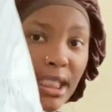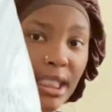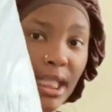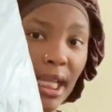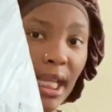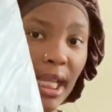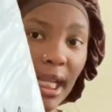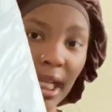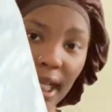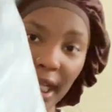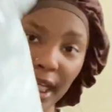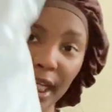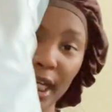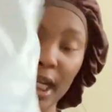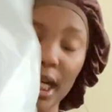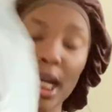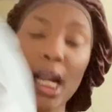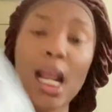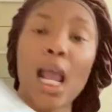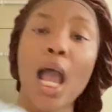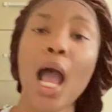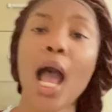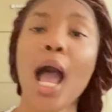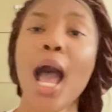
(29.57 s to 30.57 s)
in here.
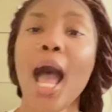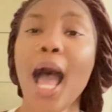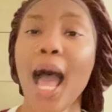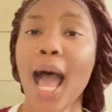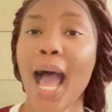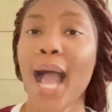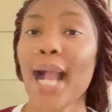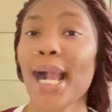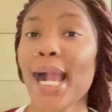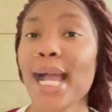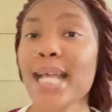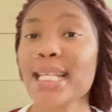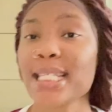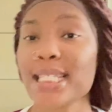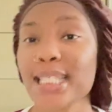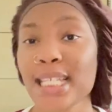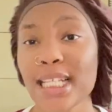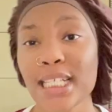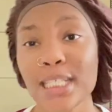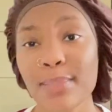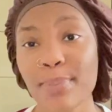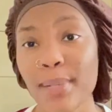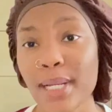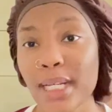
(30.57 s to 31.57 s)
I got
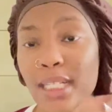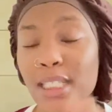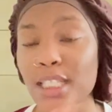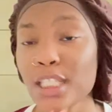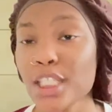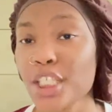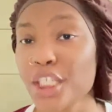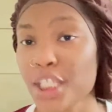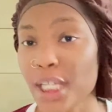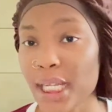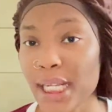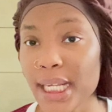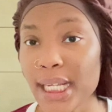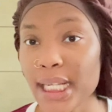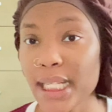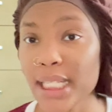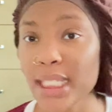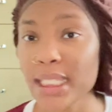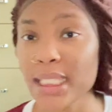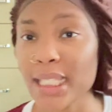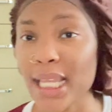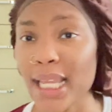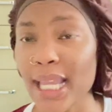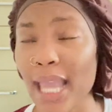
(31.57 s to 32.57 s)
six pairs of
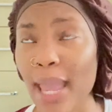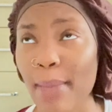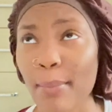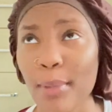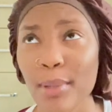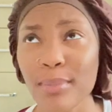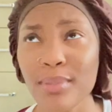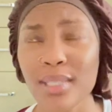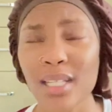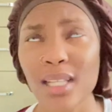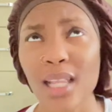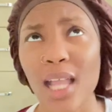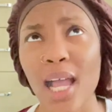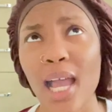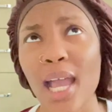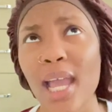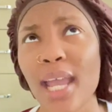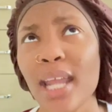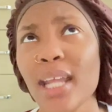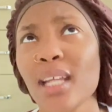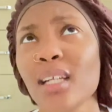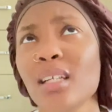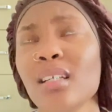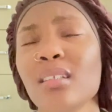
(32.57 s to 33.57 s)
jeans. It came up to
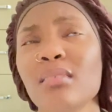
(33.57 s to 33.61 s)
like,